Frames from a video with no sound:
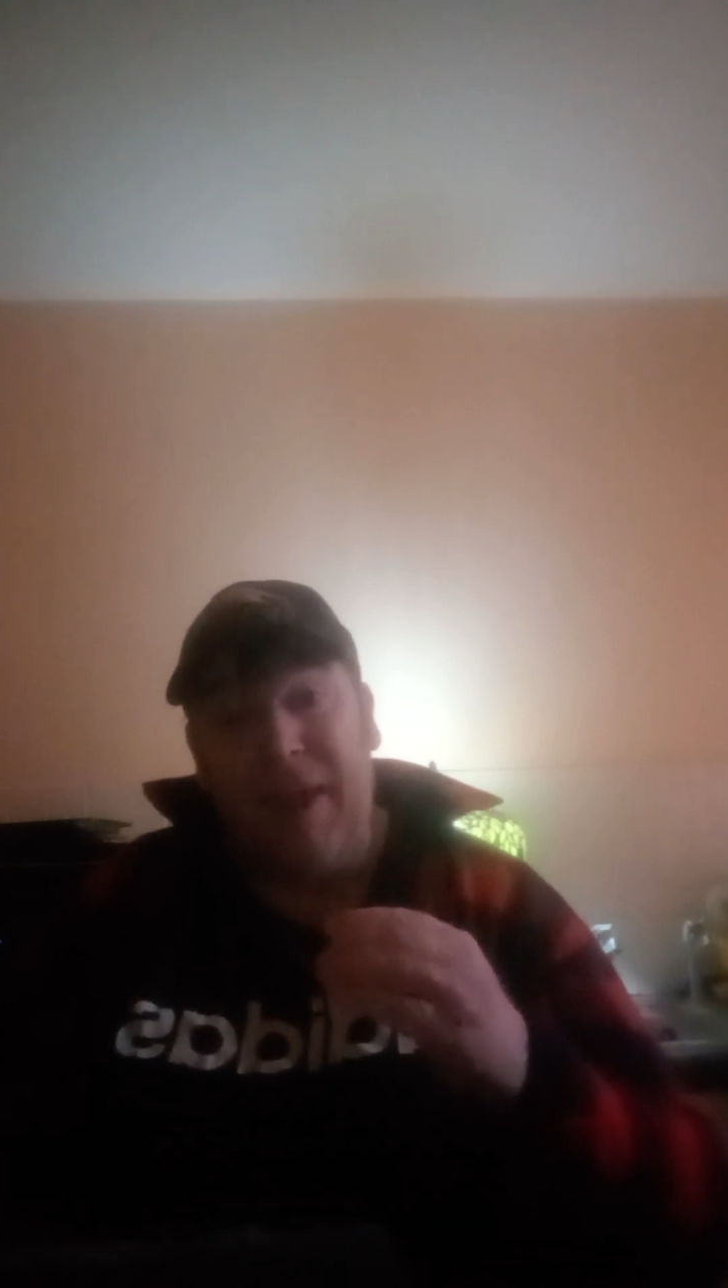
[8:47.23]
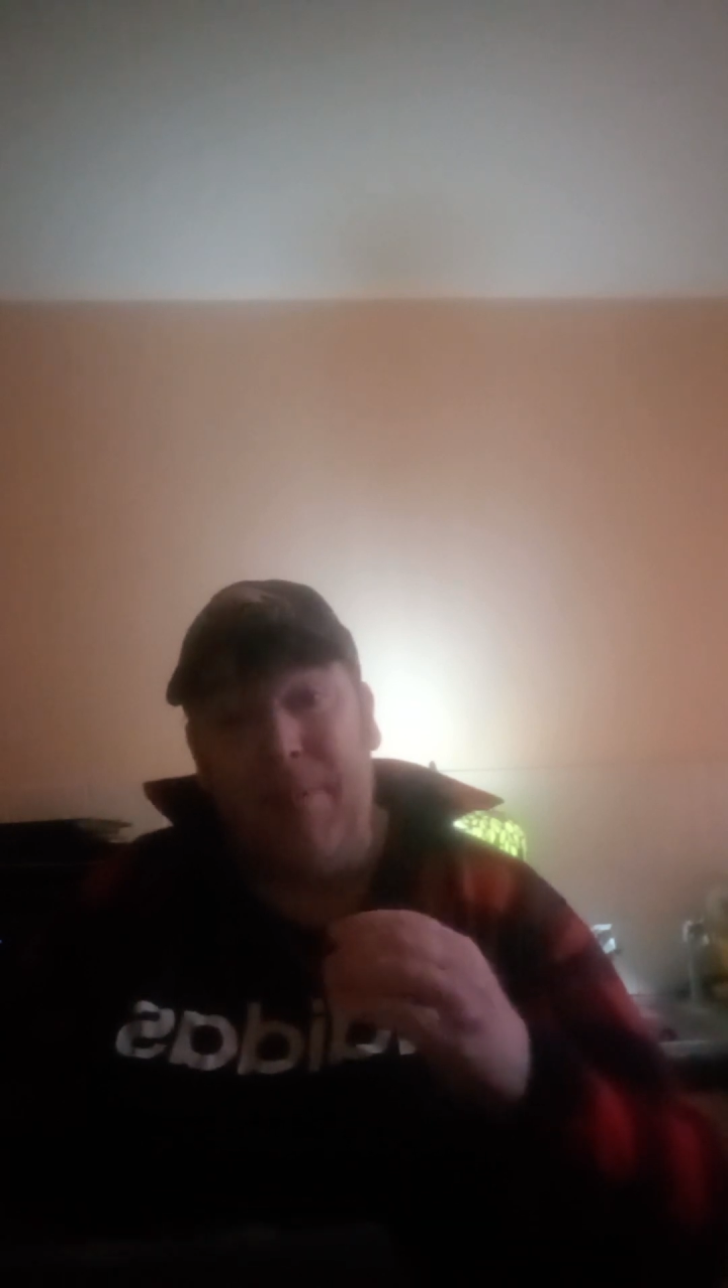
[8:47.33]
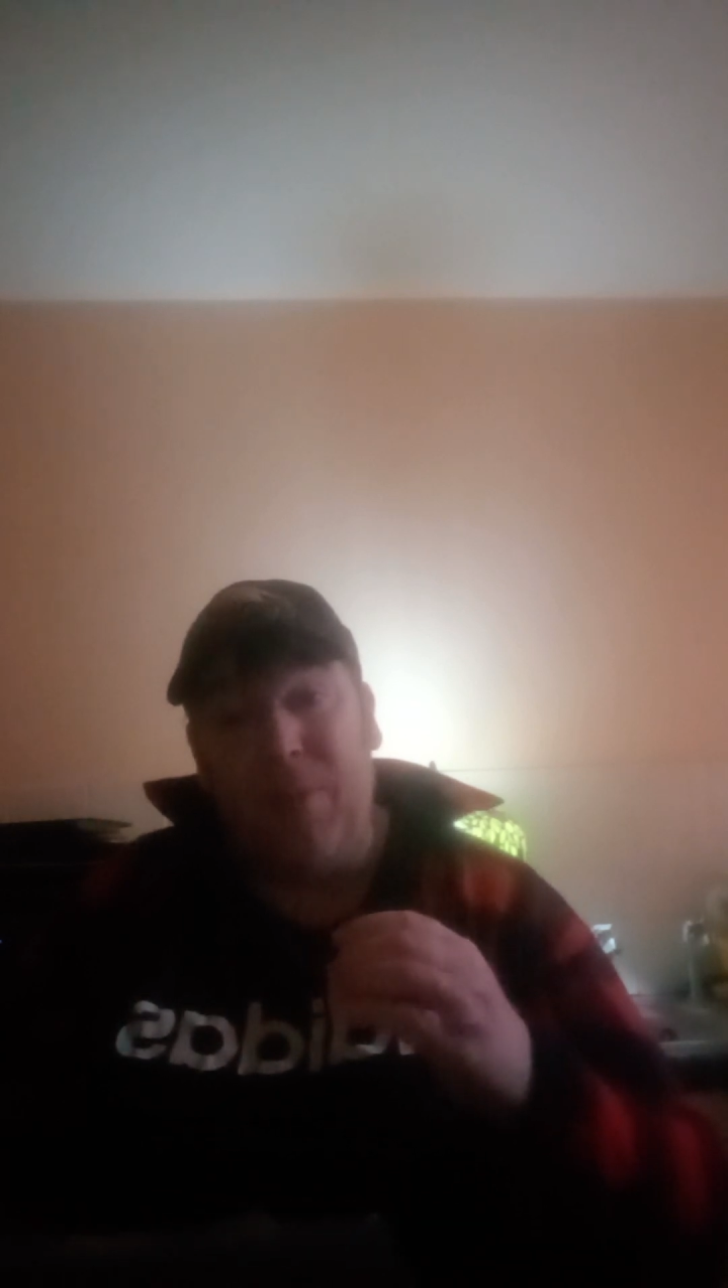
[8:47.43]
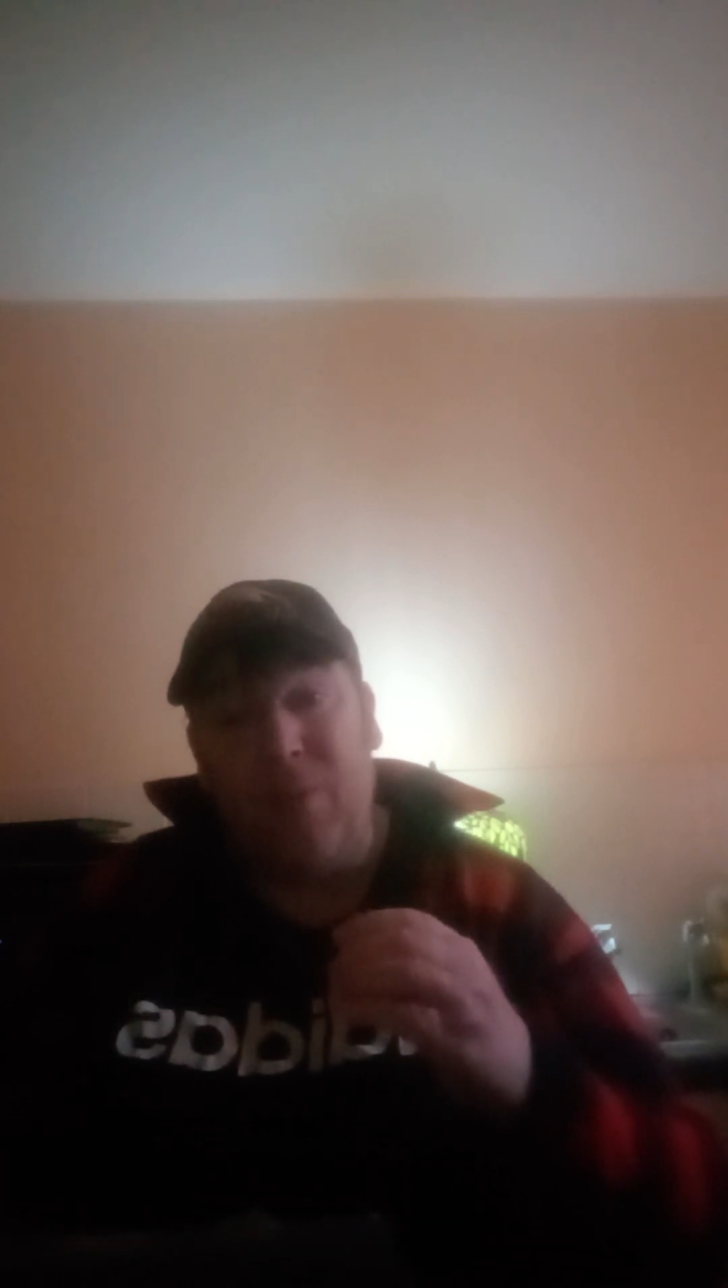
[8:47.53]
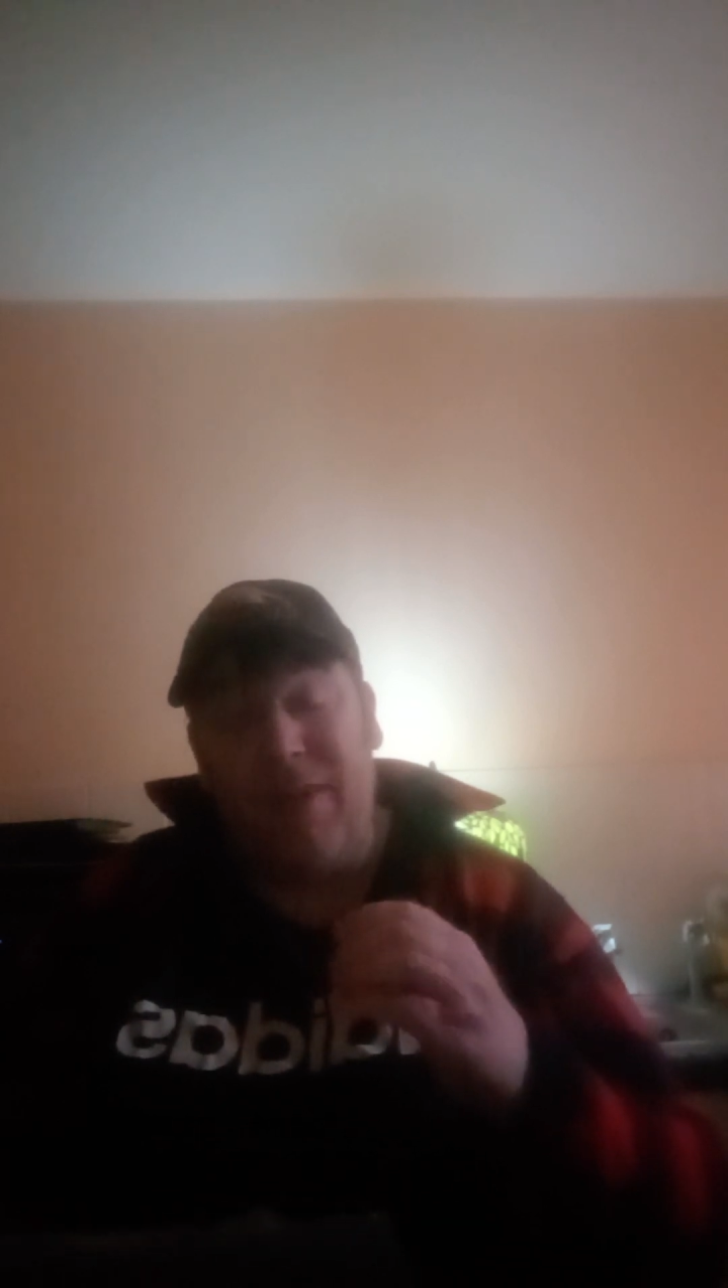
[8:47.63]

people,